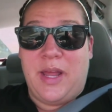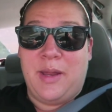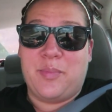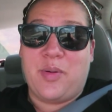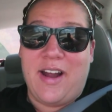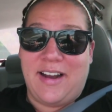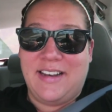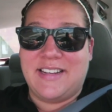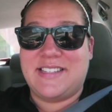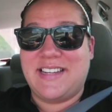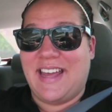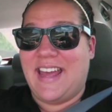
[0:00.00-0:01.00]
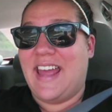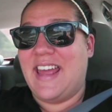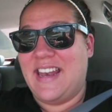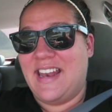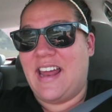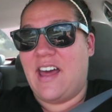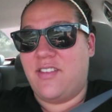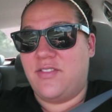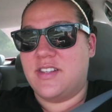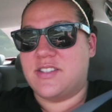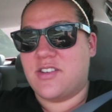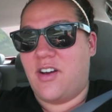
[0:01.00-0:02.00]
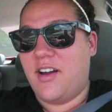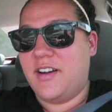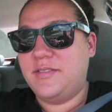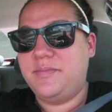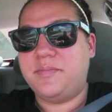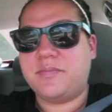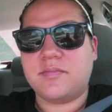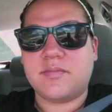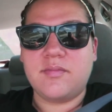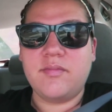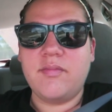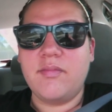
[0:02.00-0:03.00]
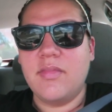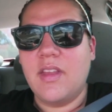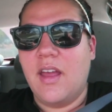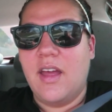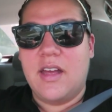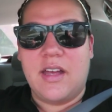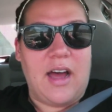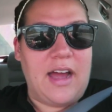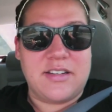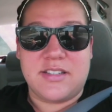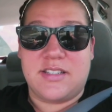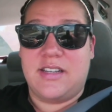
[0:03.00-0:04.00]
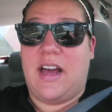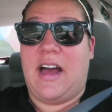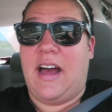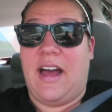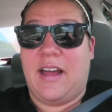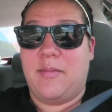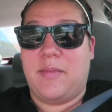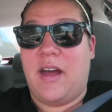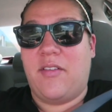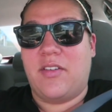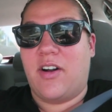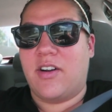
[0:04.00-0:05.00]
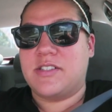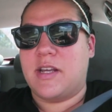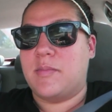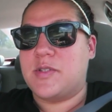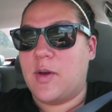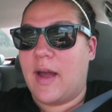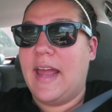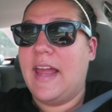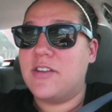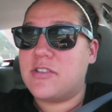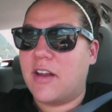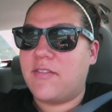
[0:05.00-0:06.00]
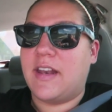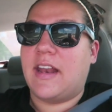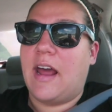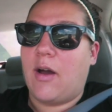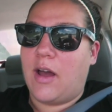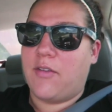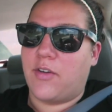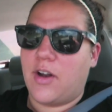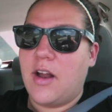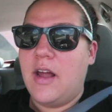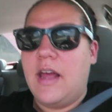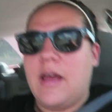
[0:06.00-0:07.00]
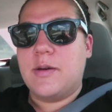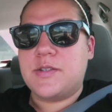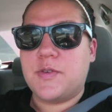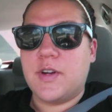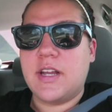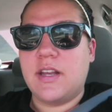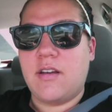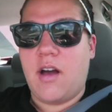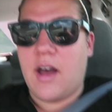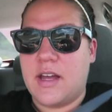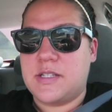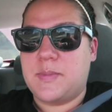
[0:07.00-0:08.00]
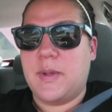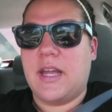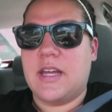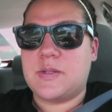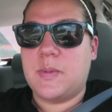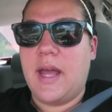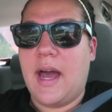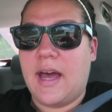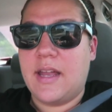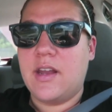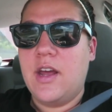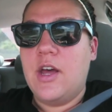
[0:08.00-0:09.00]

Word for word: being pregnant, to get in and out of this car. I just, I'm having a hard time. So I hate driving it. However, it was for a good cause because we had